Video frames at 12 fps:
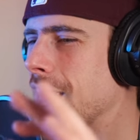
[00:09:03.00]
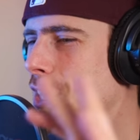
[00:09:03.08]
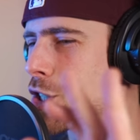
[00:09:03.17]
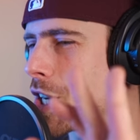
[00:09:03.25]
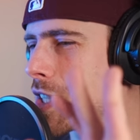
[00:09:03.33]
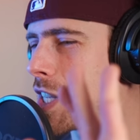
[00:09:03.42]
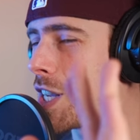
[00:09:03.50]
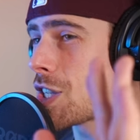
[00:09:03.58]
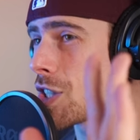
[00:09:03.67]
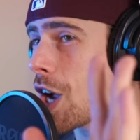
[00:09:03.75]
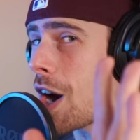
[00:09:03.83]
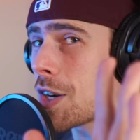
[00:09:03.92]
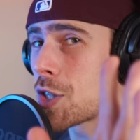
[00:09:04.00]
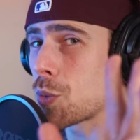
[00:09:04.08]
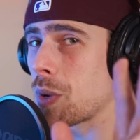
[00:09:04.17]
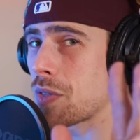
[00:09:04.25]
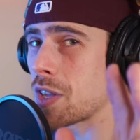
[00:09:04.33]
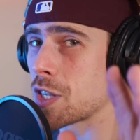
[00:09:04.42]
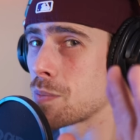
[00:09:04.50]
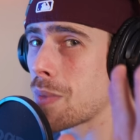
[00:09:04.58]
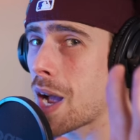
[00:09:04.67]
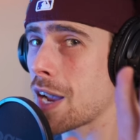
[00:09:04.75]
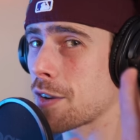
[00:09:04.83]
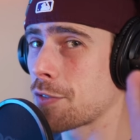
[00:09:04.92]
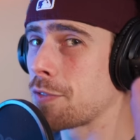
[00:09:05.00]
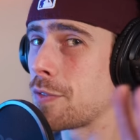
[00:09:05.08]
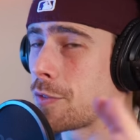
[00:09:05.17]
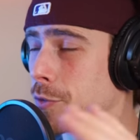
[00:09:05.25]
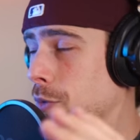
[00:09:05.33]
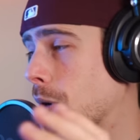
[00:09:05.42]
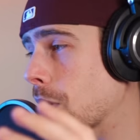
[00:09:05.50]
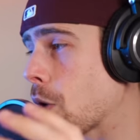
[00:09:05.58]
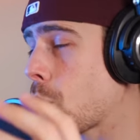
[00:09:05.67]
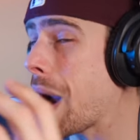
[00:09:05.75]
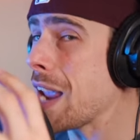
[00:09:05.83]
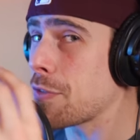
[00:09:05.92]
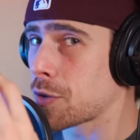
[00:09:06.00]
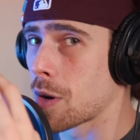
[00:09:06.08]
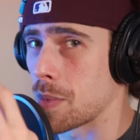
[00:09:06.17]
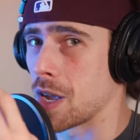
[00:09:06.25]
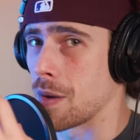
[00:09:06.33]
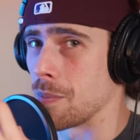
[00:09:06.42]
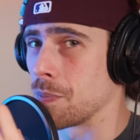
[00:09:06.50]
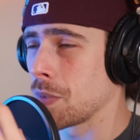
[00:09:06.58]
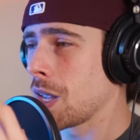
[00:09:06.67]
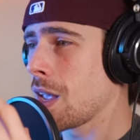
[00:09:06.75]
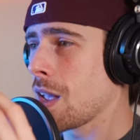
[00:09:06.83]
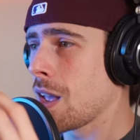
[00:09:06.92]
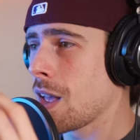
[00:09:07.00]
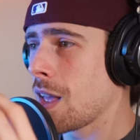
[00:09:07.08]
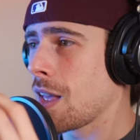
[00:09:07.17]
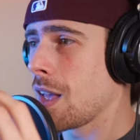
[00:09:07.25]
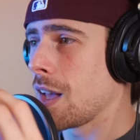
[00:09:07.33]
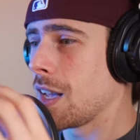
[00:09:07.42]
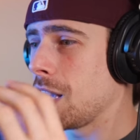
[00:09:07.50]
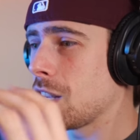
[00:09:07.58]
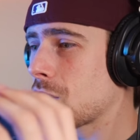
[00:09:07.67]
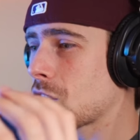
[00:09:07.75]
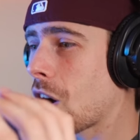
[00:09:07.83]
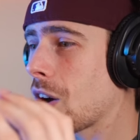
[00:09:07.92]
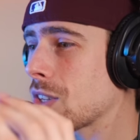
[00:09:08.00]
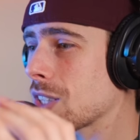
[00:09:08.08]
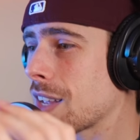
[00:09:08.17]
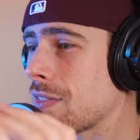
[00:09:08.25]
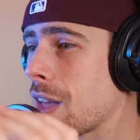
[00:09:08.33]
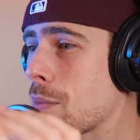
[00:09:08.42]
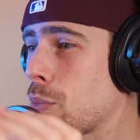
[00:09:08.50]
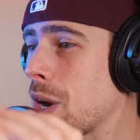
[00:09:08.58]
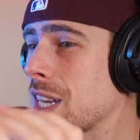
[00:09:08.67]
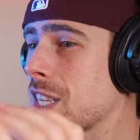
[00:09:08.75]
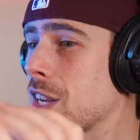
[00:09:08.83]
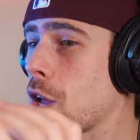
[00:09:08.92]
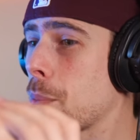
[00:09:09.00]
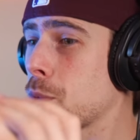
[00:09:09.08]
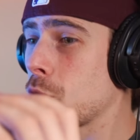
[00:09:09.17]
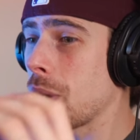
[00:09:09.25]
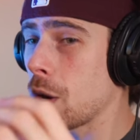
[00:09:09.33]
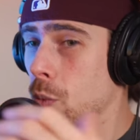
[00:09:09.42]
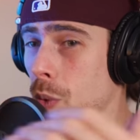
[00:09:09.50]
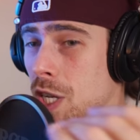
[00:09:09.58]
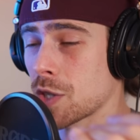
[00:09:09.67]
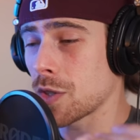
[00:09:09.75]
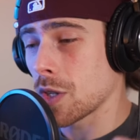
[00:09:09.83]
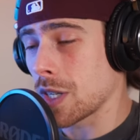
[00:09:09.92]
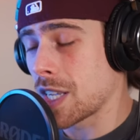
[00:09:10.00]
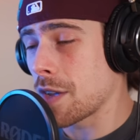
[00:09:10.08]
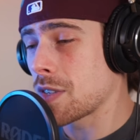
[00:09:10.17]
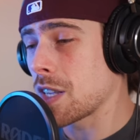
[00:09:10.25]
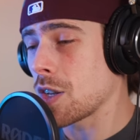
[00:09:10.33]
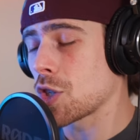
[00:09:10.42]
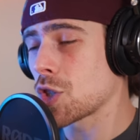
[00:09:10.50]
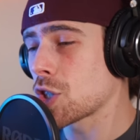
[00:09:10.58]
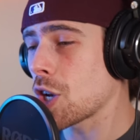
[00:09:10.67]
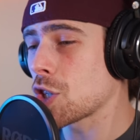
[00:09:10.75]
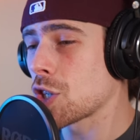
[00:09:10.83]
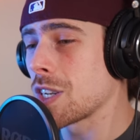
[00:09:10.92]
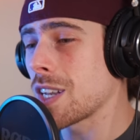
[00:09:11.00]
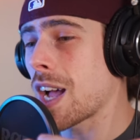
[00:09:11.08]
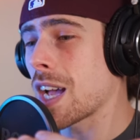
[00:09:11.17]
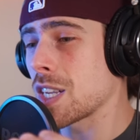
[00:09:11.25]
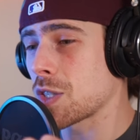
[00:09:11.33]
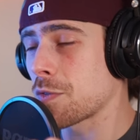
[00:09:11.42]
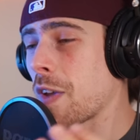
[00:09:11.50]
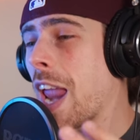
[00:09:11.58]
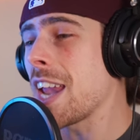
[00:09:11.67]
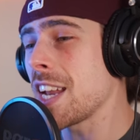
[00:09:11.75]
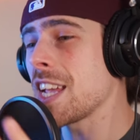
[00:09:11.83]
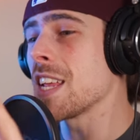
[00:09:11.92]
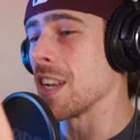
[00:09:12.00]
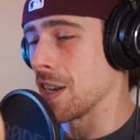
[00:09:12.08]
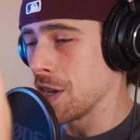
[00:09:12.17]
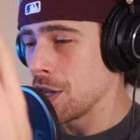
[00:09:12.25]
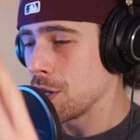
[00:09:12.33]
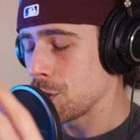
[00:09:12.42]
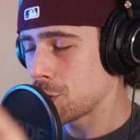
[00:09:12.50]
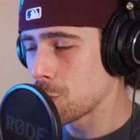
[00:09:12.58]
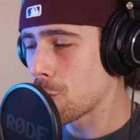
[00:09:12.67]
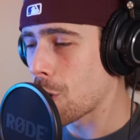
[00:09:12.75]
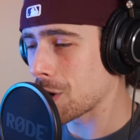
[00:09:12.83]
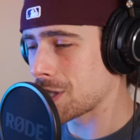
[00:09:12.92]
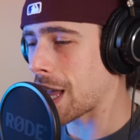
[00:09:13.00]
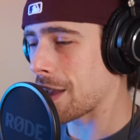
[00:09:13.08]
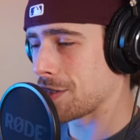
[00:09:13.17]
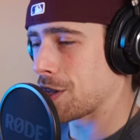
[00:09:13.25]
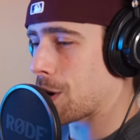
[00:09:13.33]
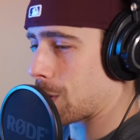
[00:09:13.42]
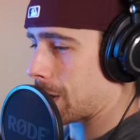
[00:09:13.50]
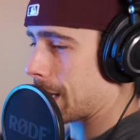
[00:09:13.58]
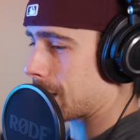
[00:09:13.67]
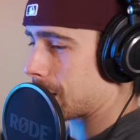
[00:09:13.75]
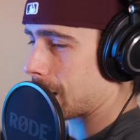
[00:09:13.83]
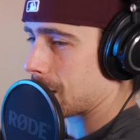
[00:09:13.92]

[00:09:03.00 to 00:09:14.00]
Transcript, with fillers: it's just he starts with his mic from away from him. He starts and then brings it up to it, which gives it such a nice fade in towards that note. Let's